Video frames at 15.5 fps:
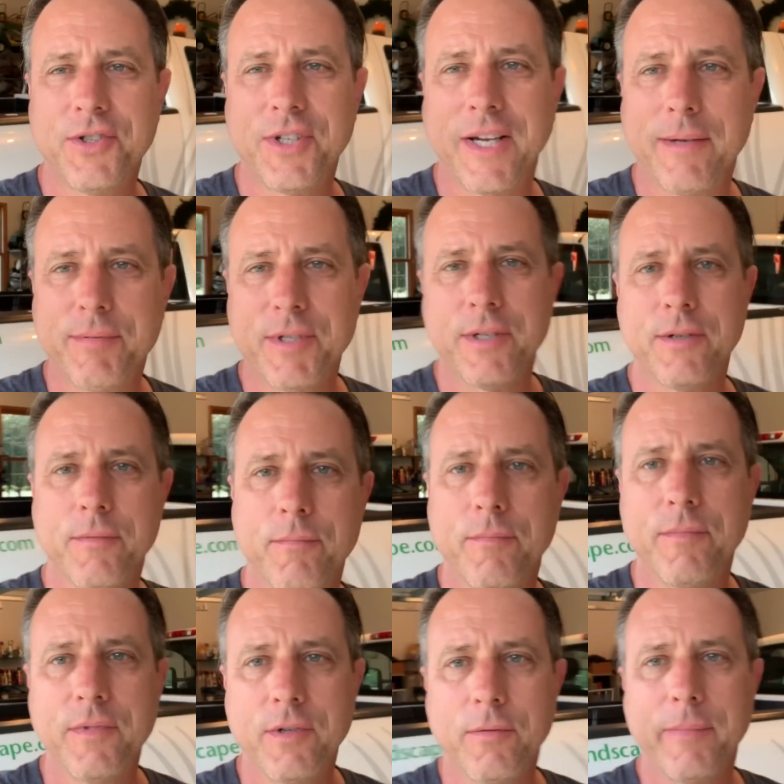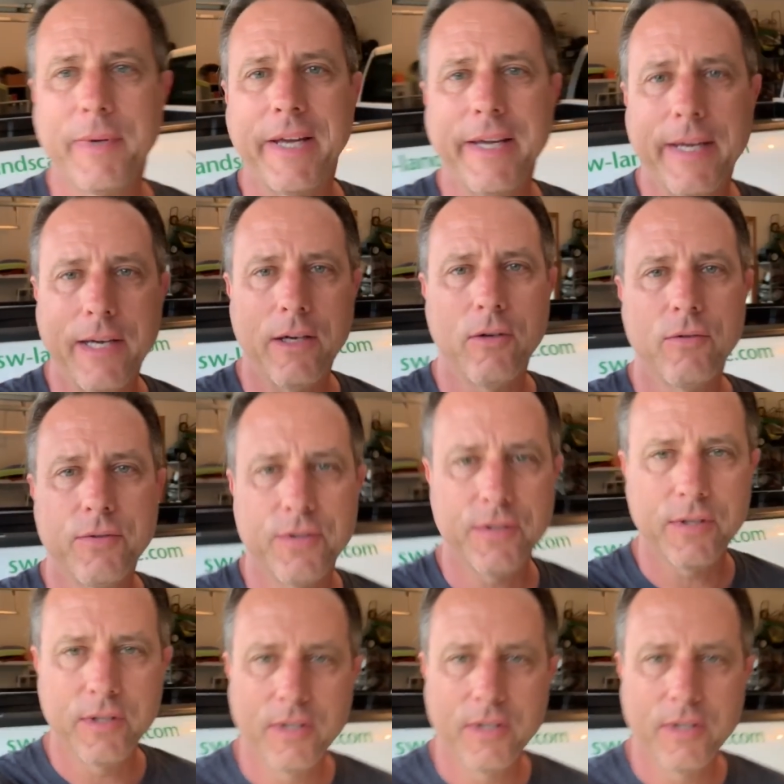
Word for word: shops here near my house,